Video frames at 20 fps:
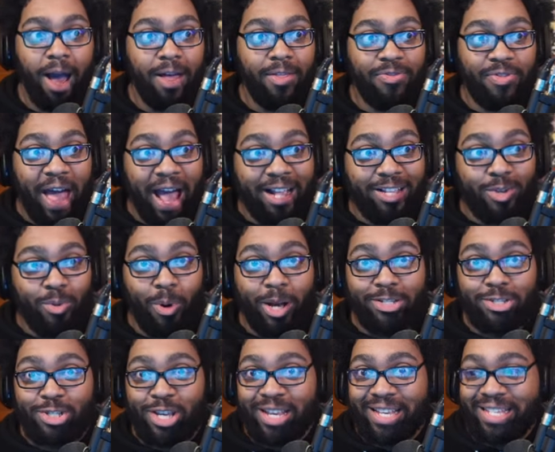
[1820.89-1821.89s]
That's what
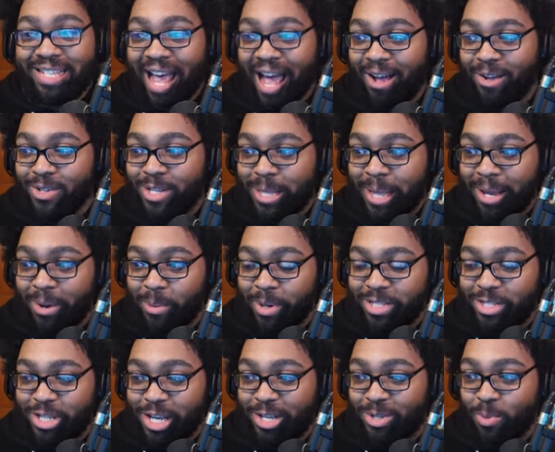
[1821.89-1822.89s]
she sounds like when
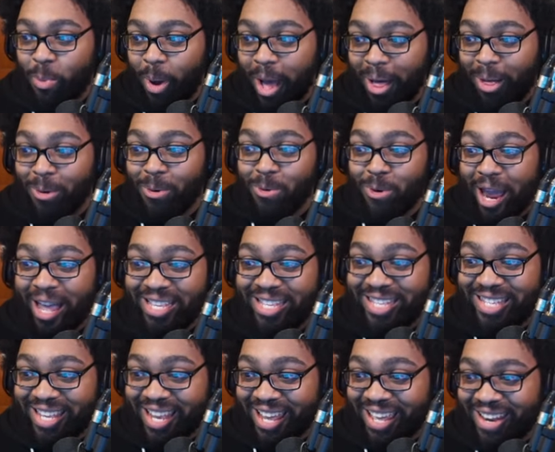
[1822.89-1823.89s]
she's well
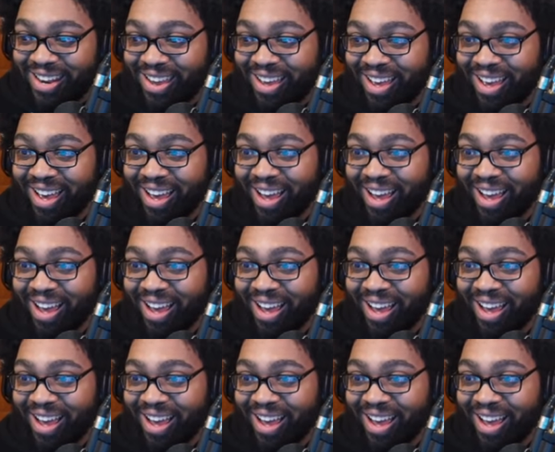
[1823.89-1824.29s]
rested.